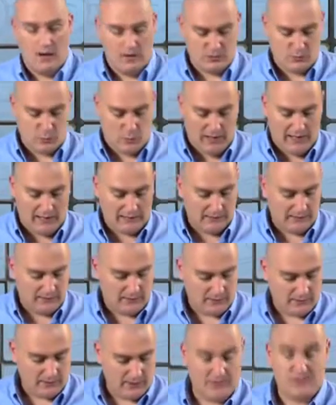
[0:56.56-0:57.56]
as
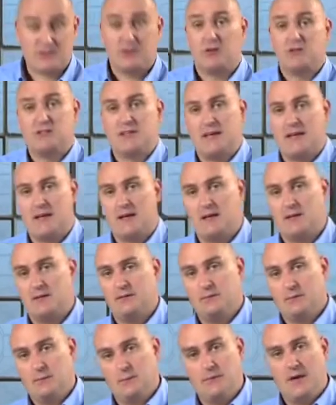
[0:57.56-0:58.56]
well as cutting
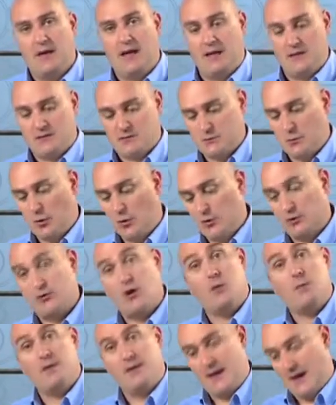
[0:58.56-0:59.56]
small
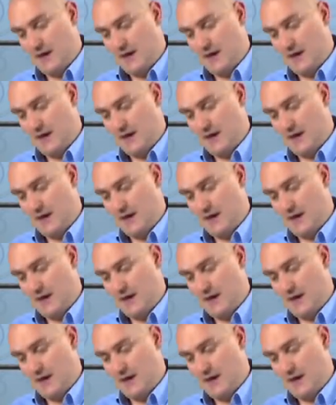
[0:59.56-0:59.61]
copper